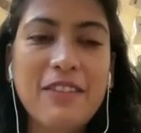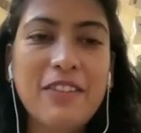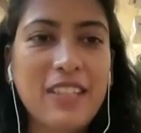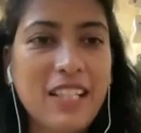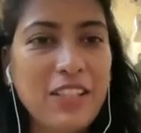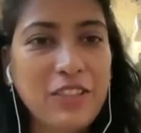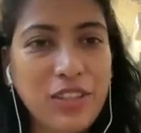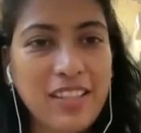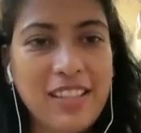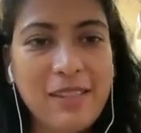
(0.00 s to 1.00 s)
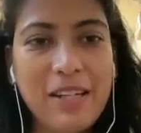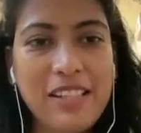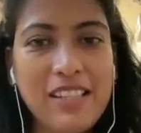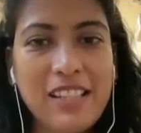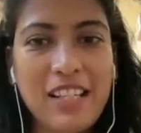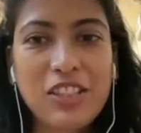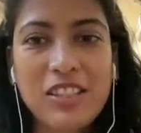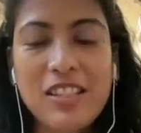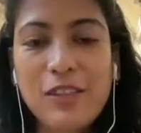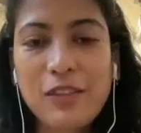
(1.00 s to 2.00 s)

We really enjoyed this presentation.